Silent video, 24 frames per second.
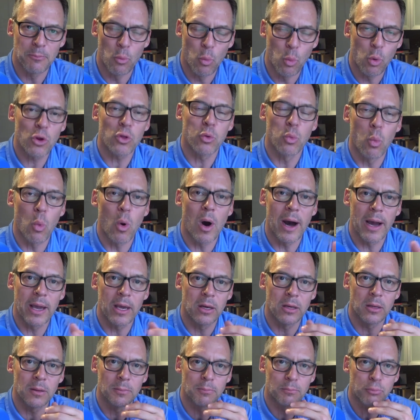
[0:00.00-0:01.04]

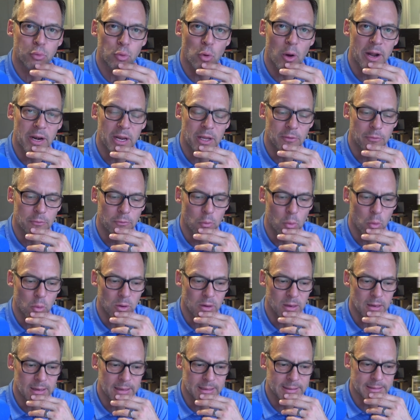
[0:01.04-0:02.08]
worthwhile product for
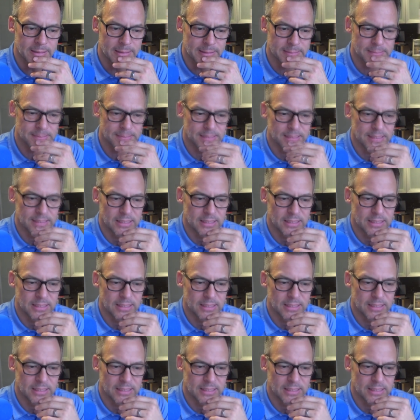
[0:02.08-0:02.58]
Honda.